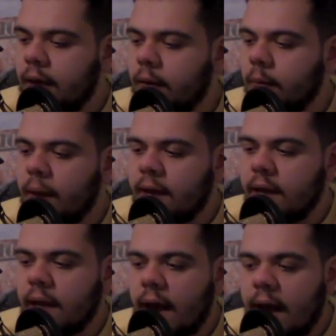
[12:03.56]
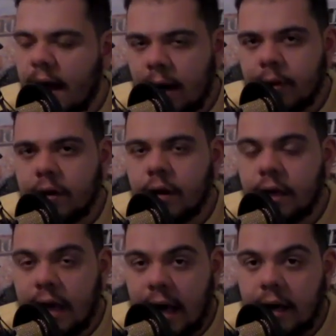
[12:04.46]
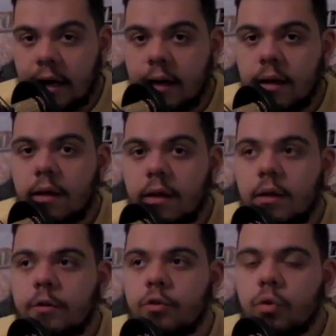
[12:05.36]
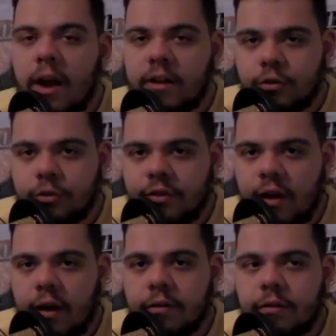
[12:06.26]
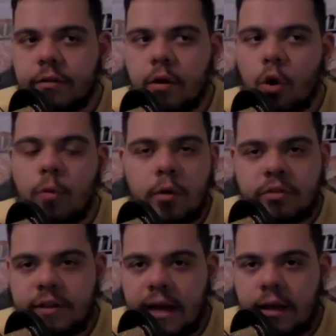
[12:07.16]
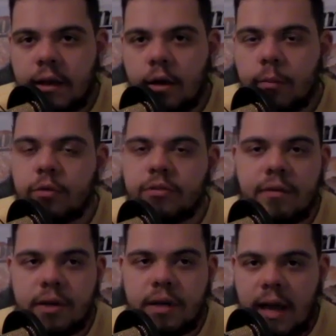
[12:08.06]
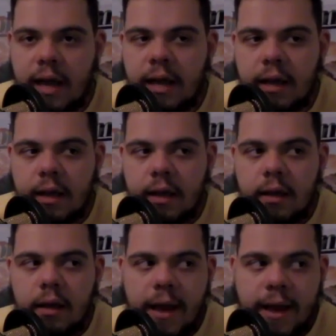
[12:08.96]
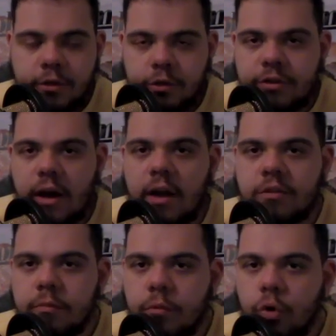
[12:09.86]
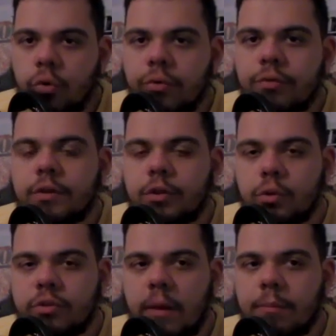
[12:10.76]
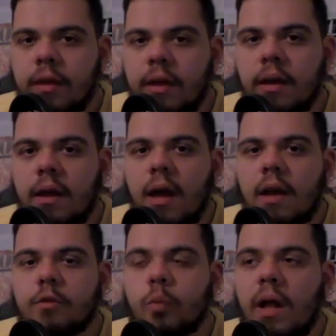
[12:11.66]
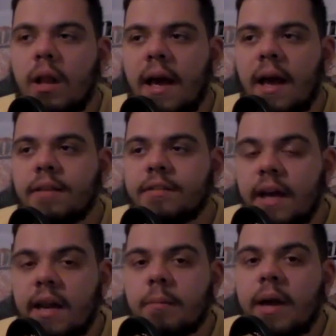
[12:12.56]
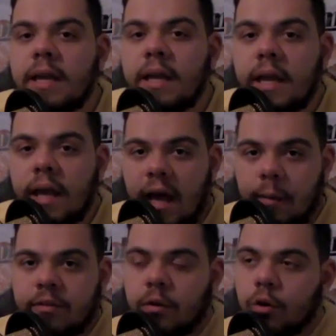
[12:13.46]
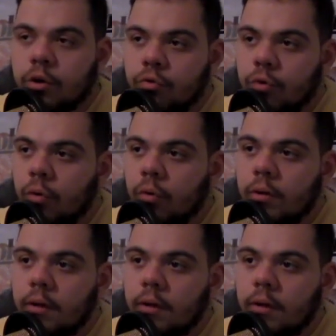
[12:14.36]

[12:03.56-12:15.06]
making it a habit again to exercise almost daily, almost every day. Exercise, move, do something, as well as getting my eating habits under control.